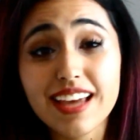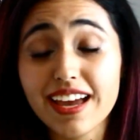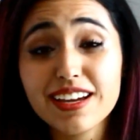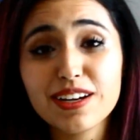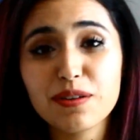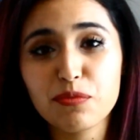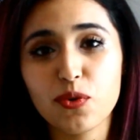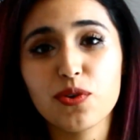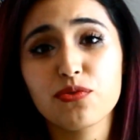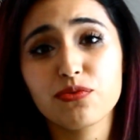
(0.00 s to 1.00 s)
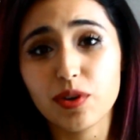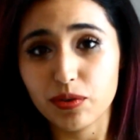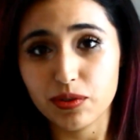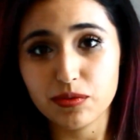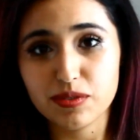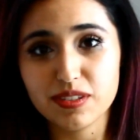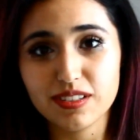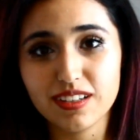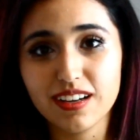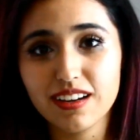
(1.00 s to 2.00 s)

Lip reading: Take more photos